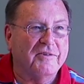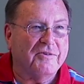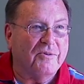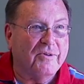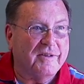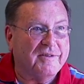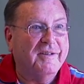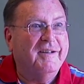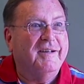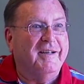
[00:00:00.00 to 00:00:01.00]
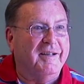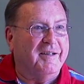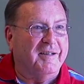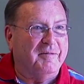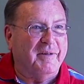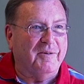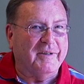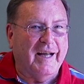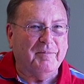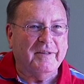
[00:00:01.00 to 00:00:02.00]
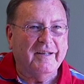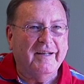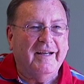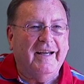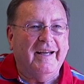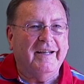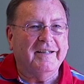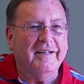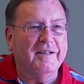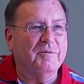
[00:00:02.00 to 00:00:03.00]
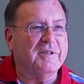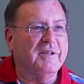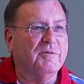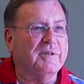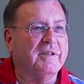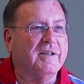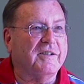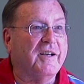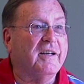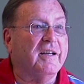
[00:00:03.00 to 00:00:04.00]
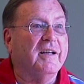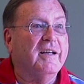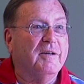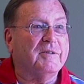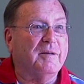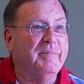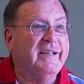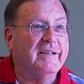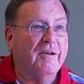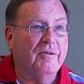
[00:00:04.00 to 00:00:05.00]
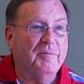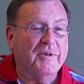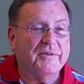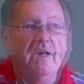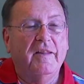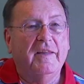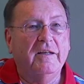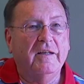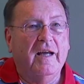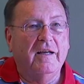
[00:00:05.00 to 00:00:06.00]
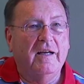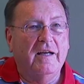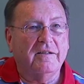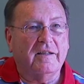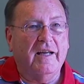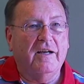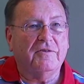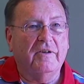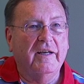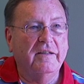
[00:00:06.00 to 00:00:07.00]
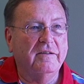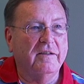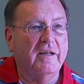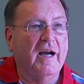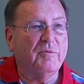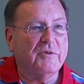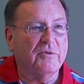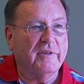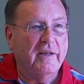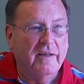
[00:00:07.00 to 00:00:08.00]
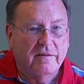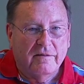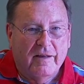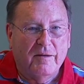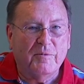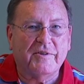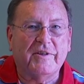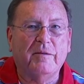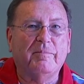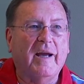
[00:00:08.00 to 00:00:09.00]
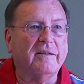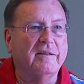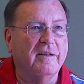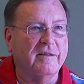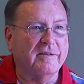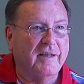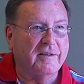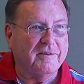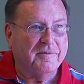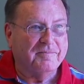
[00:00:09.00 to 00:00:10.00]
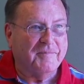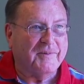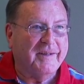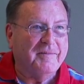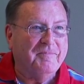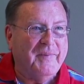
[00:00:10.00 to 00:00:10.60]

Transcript: stories uh, about what happened and uh, it was it was uh, exciting. It was like being there almost. Then, uh, as the council ended, I was ordained and was sent back to the United States. Okay,